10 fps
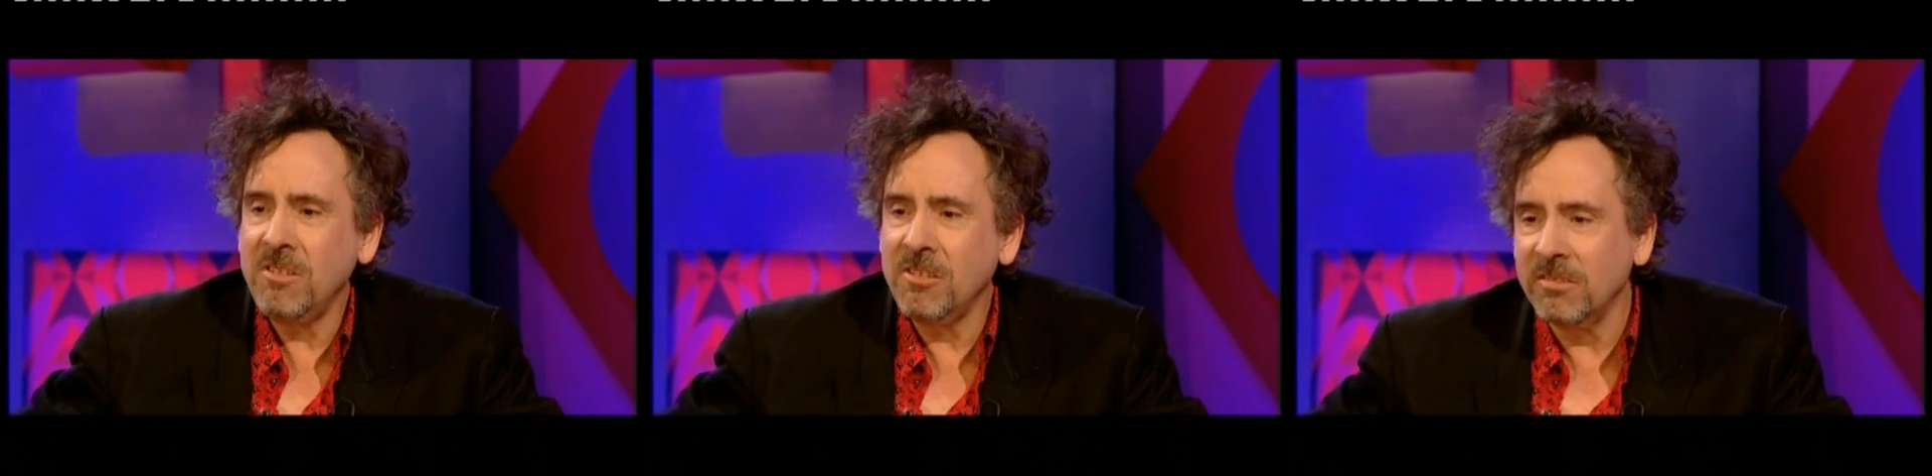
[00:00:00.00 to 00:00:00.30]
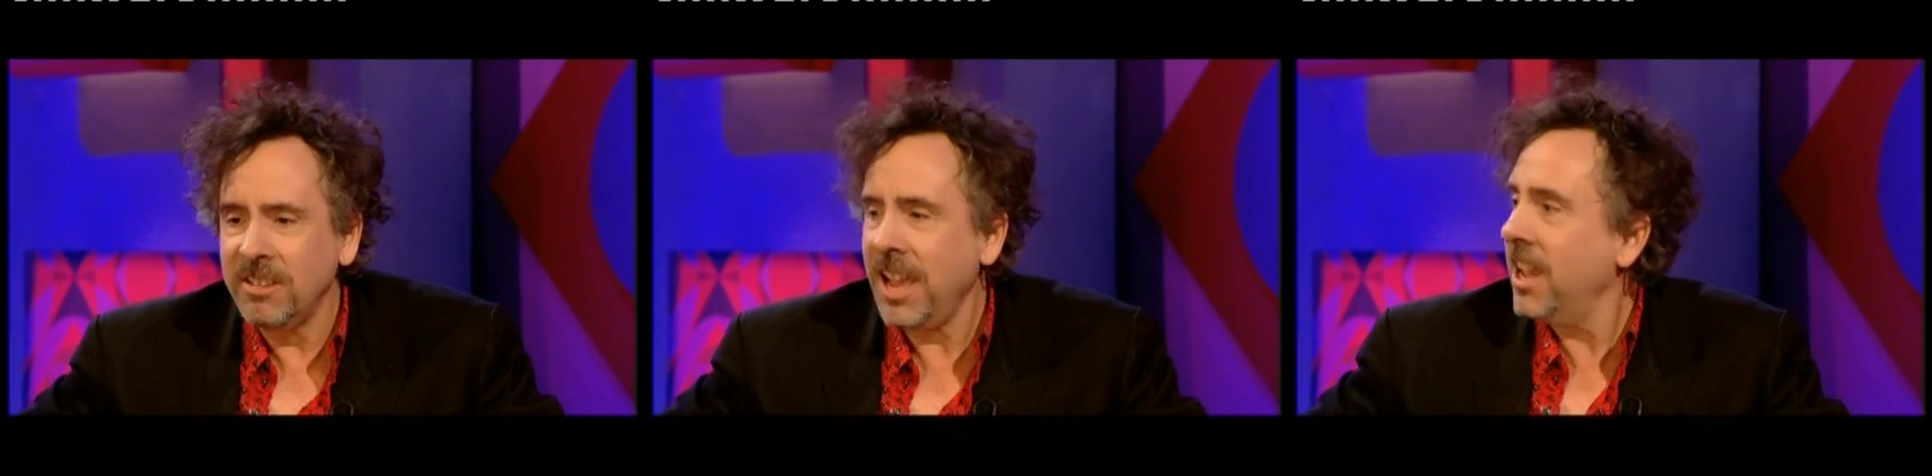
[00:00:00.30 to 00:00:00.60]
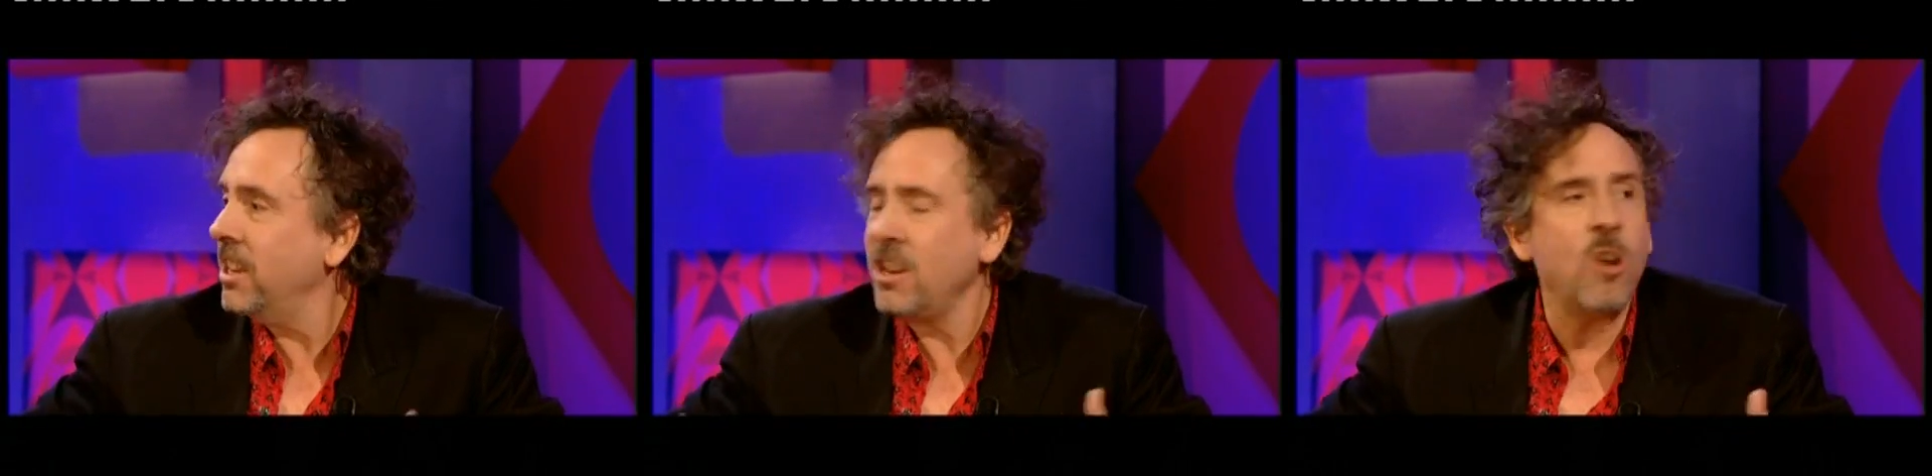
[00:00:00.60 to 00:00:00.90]
Well,
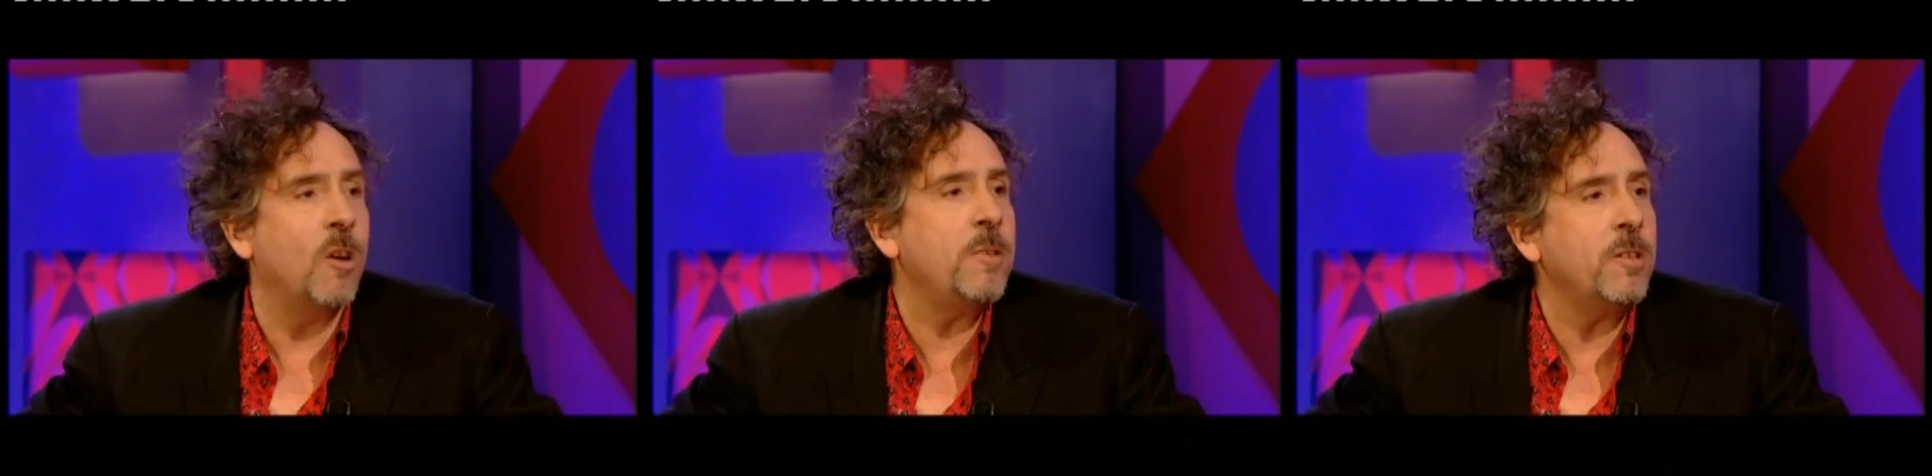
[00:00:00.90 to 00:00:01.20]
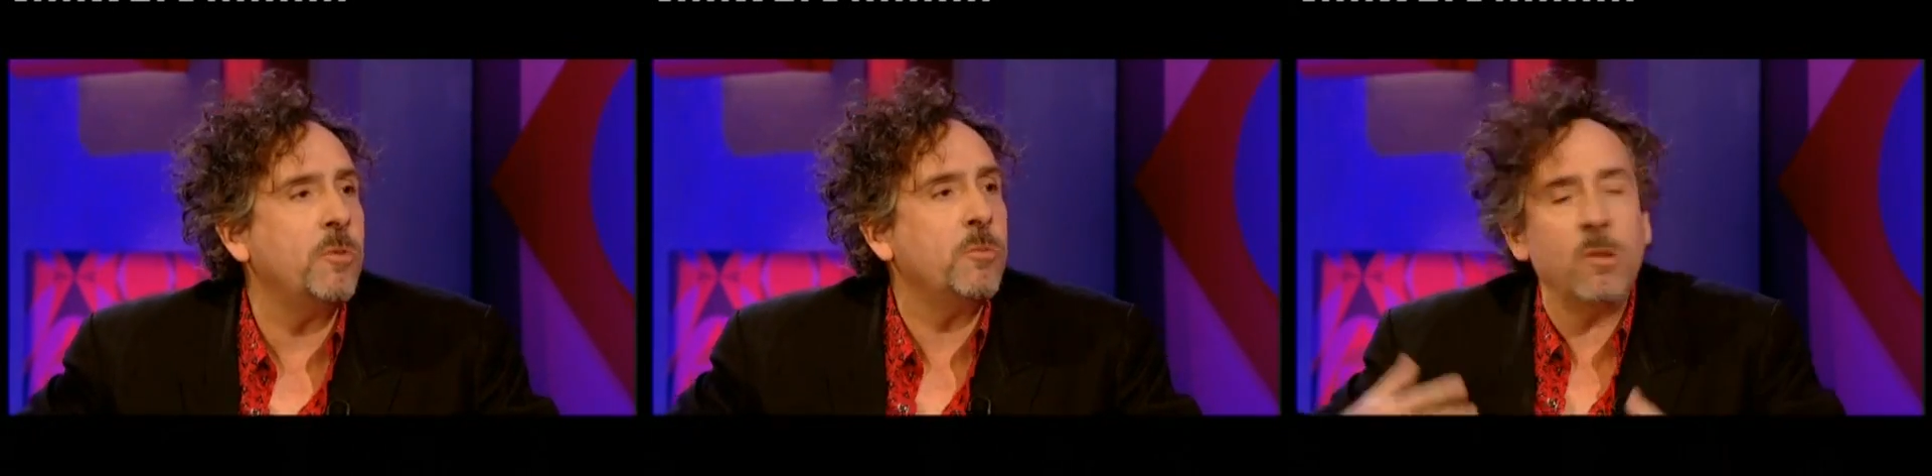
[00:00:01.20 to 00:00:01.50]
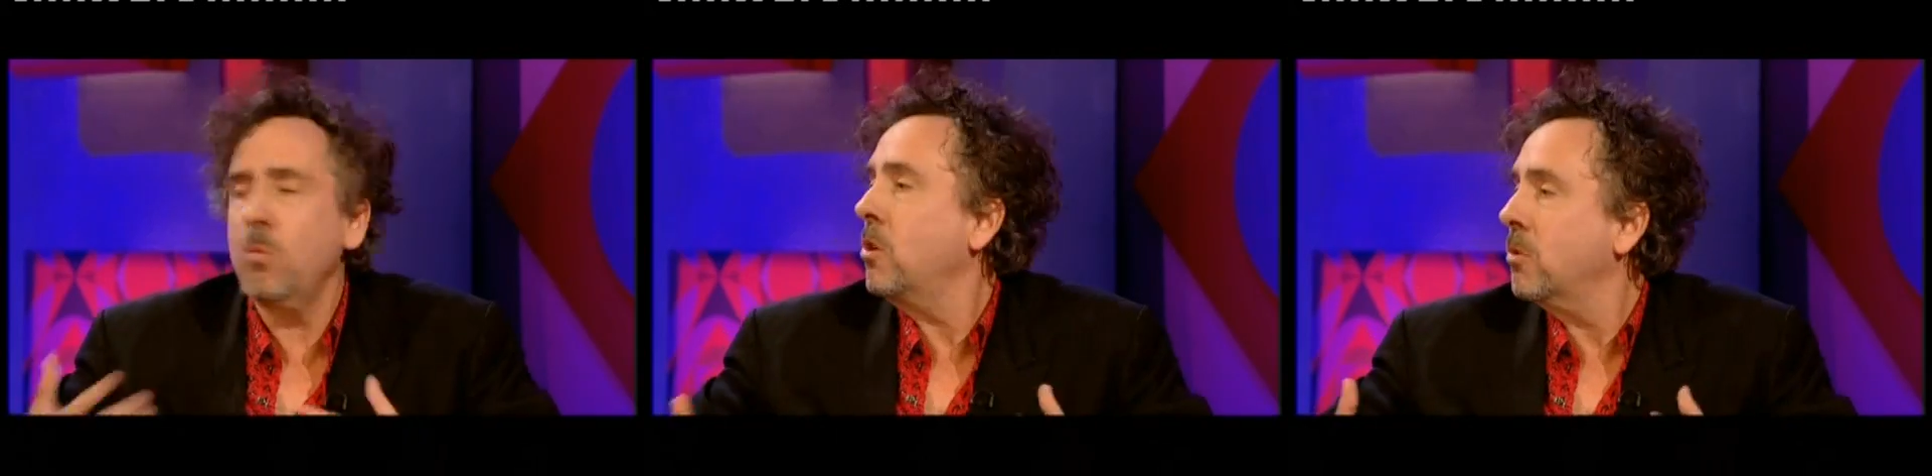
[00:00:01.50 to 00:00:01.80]
yeah, no. I mean, when
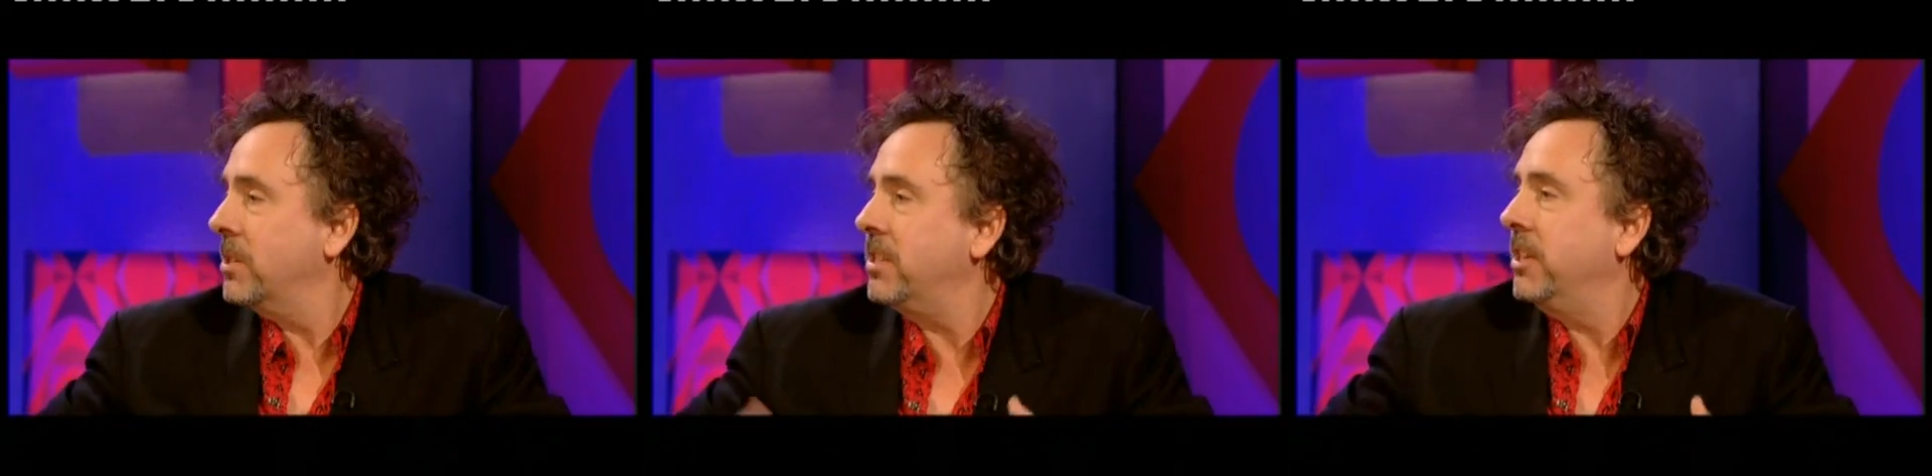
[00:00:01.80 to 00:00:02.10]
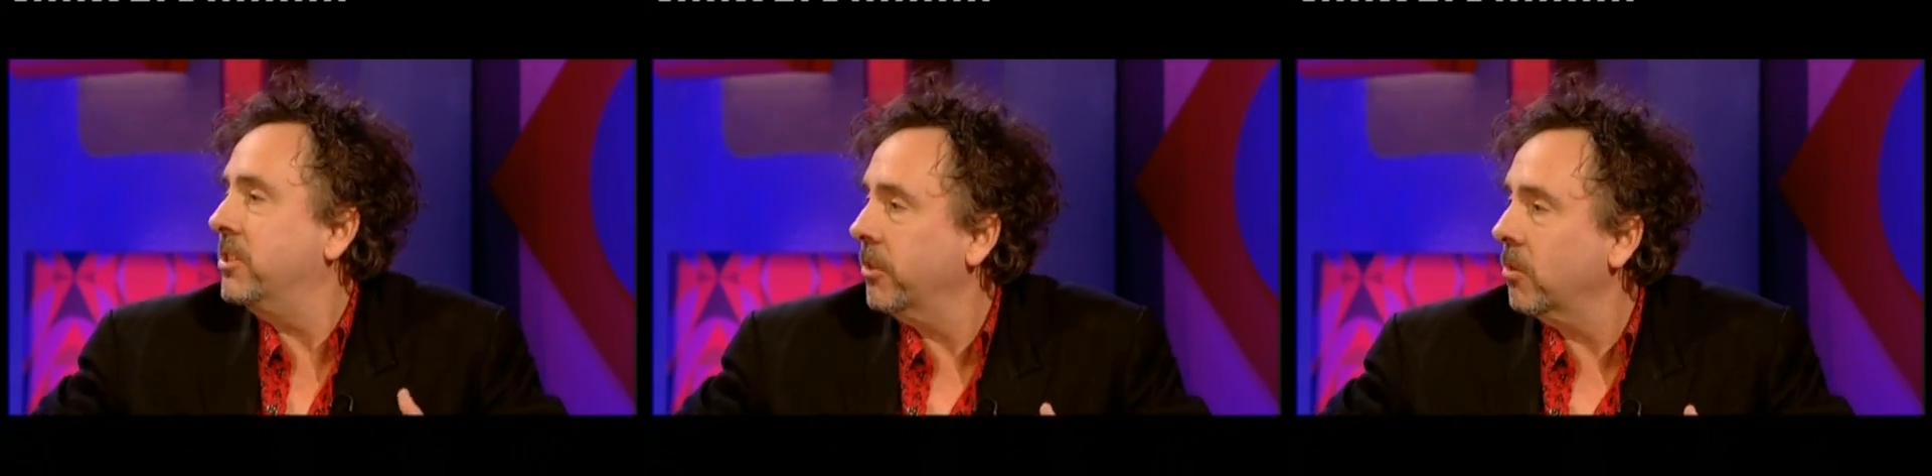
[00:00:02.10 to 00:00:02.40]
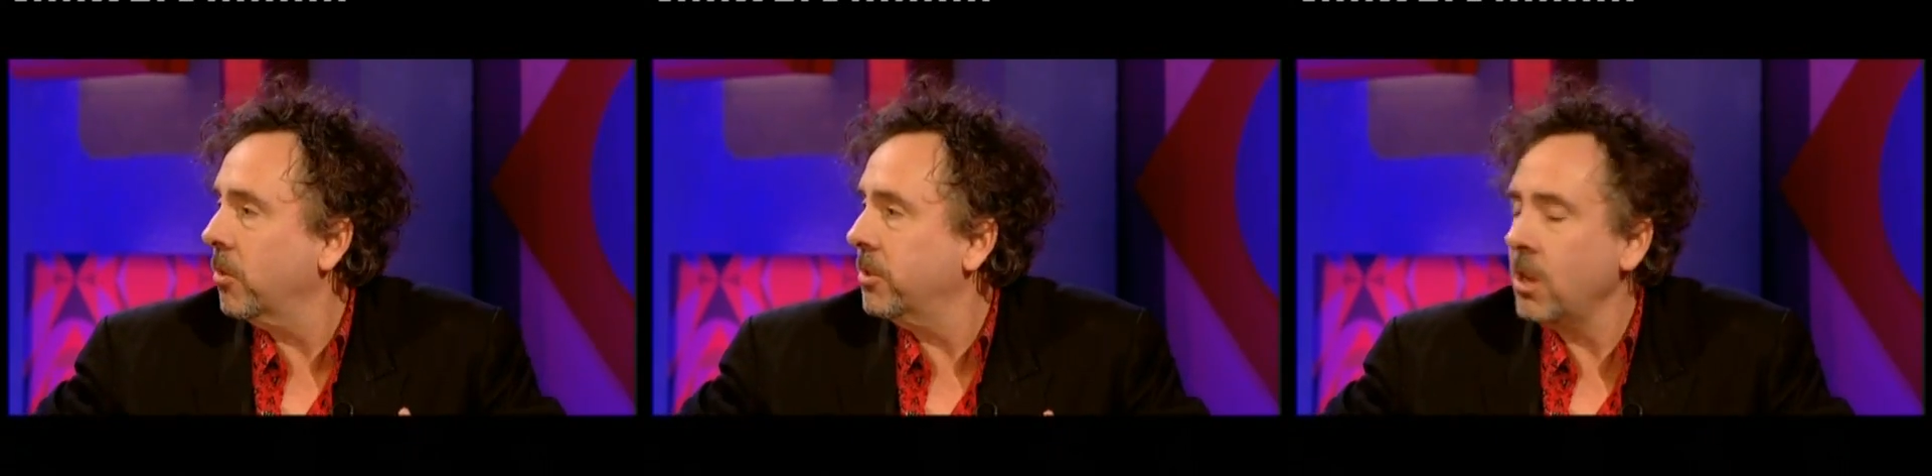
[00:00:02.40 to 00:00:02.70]
we work, we see each
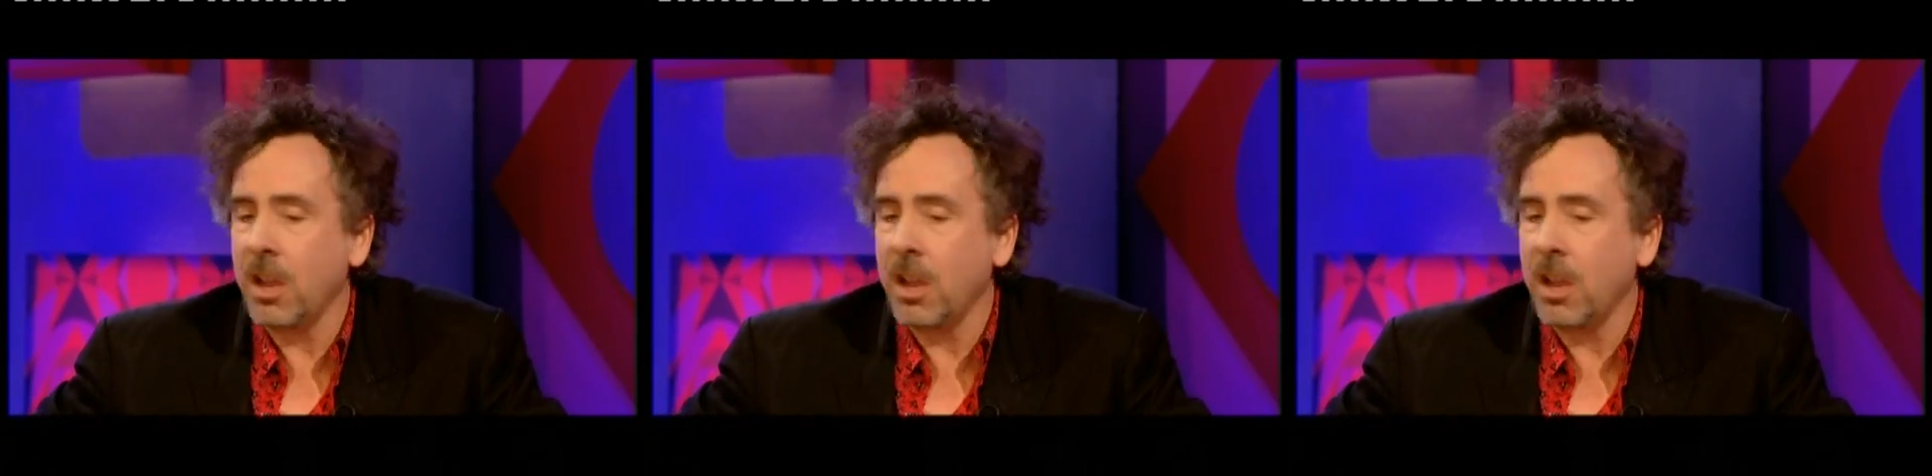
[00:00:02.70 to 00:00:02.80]
other all the